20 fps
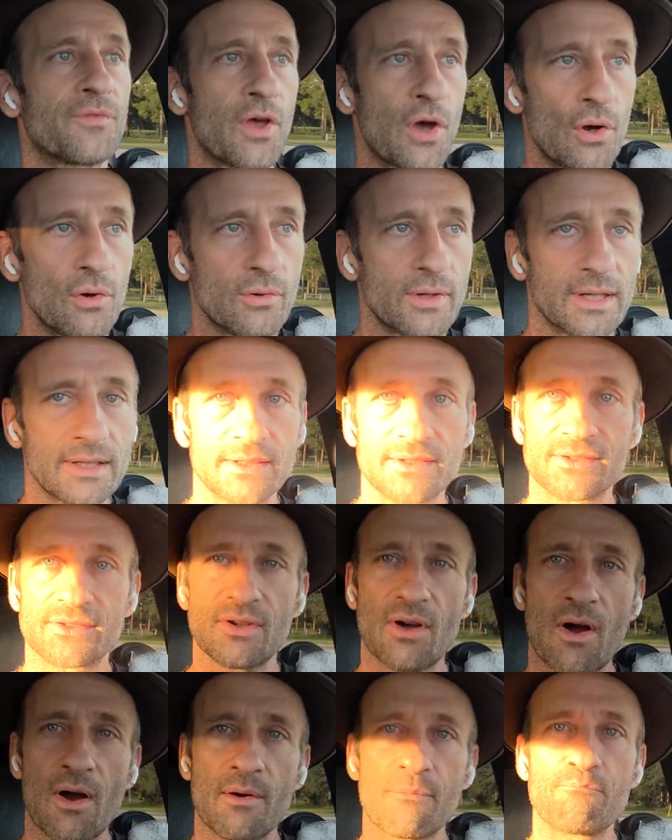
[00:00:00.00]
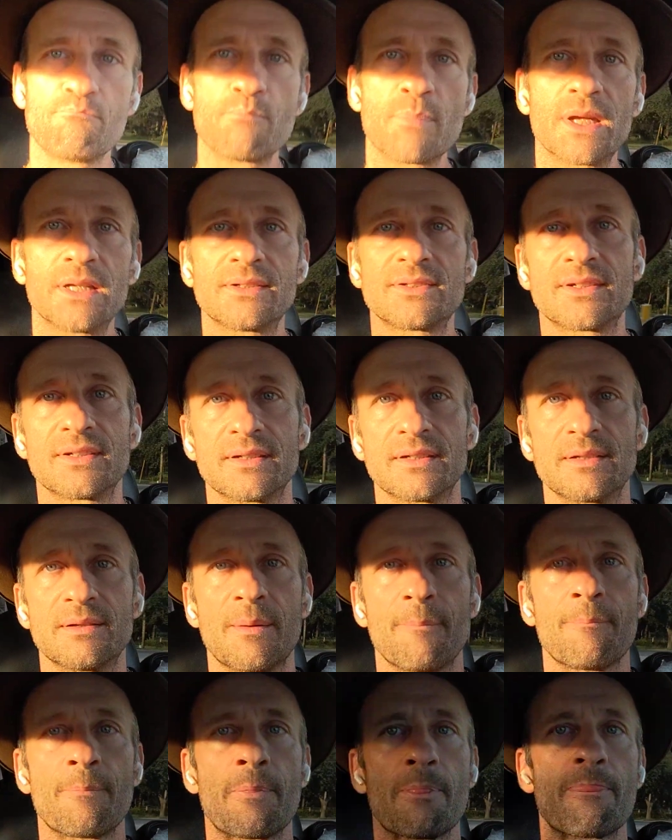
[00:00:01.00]
tokens are minted
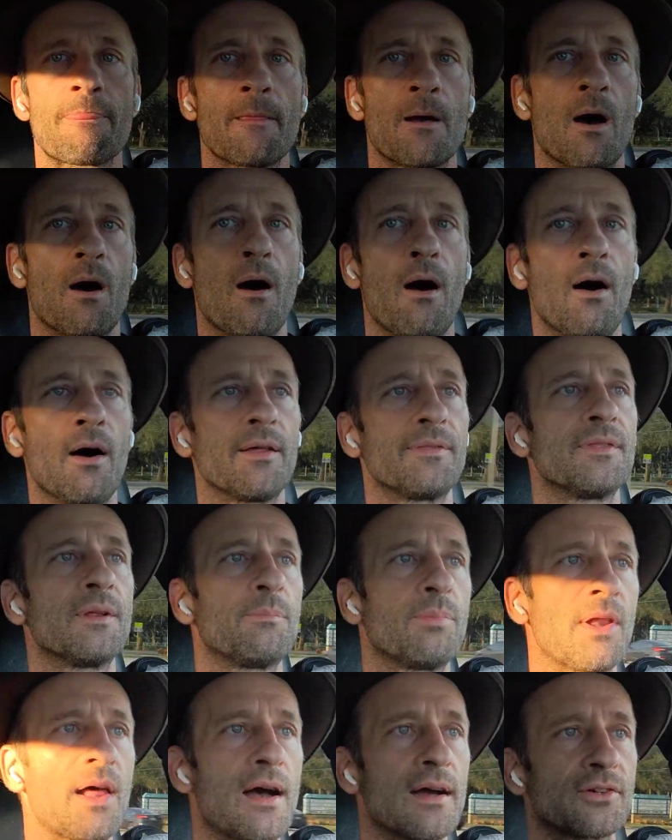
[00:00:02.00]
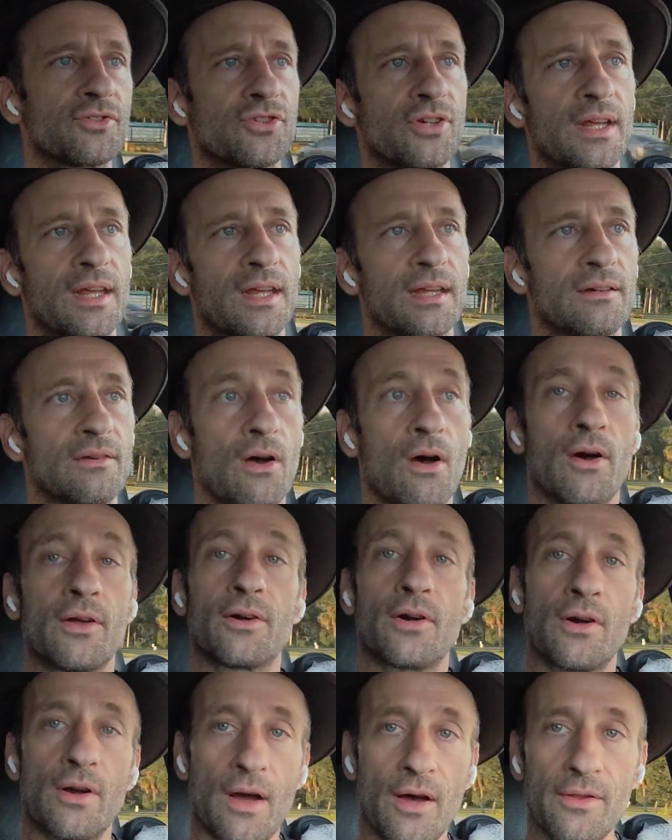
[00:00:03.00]
on the blockchain, on
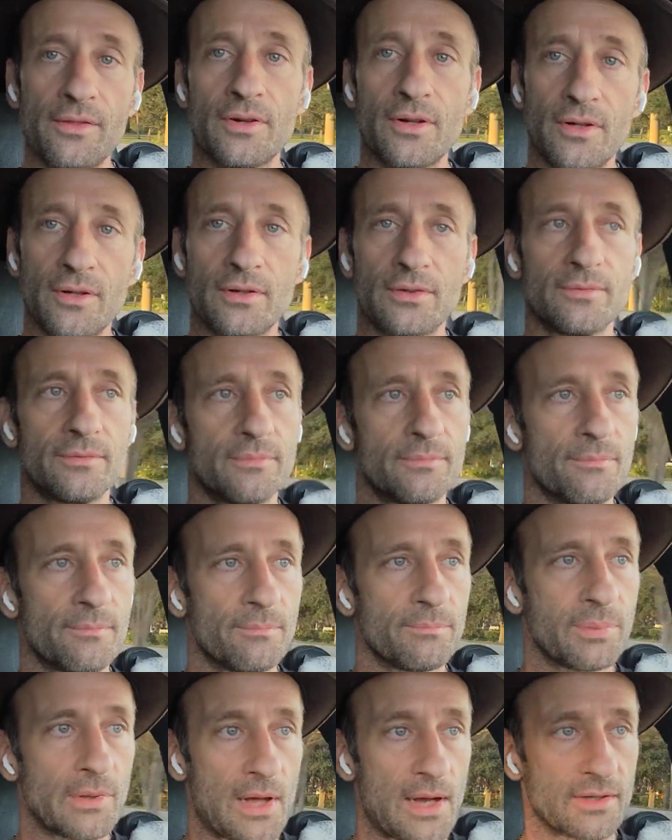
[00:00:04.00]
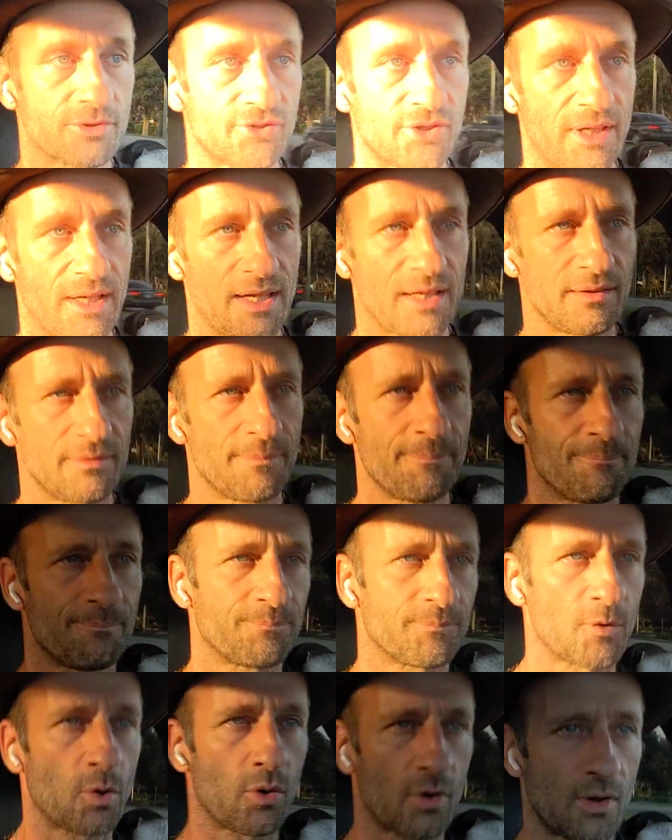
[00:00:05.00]
our other blockchain,
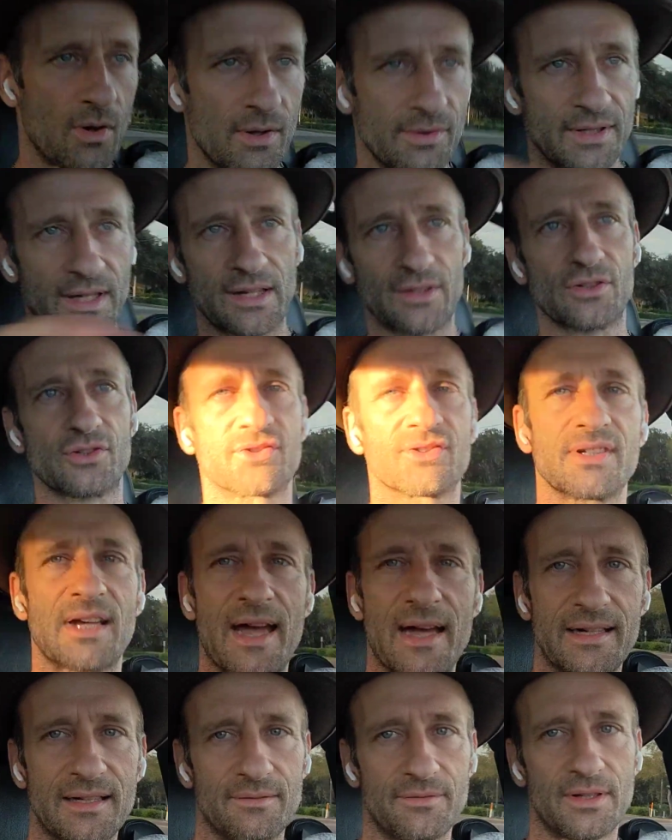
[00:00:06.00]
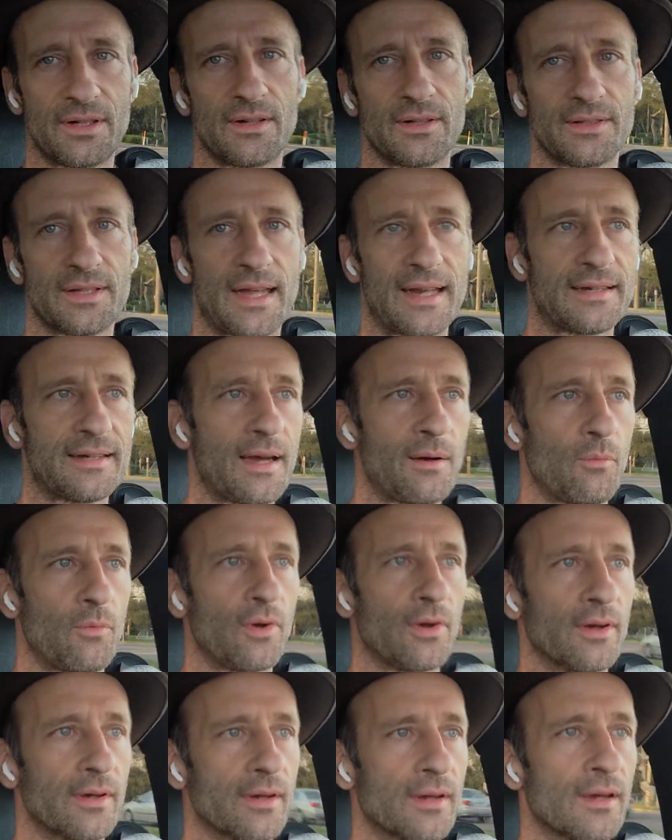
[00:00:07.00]
on the other side of it, on that
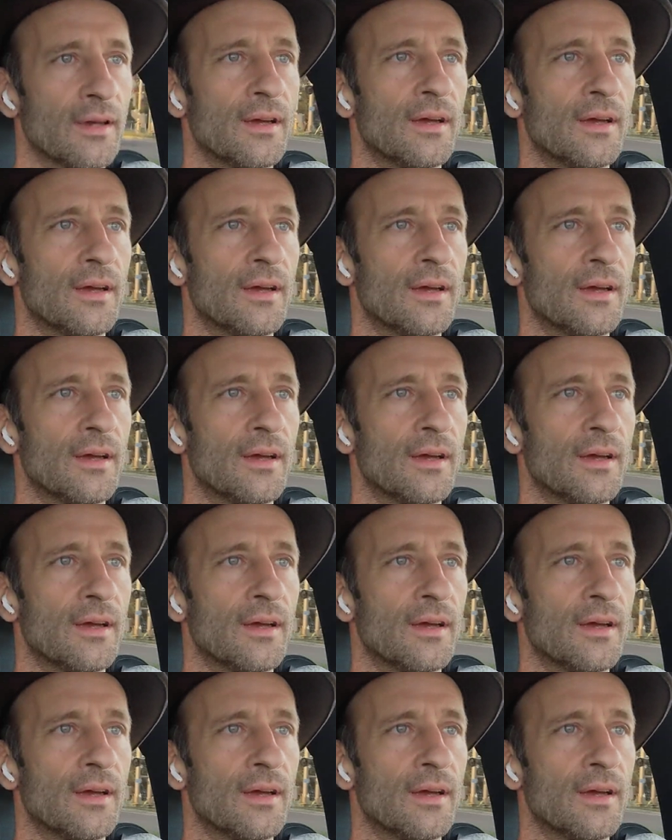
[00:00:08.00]
network.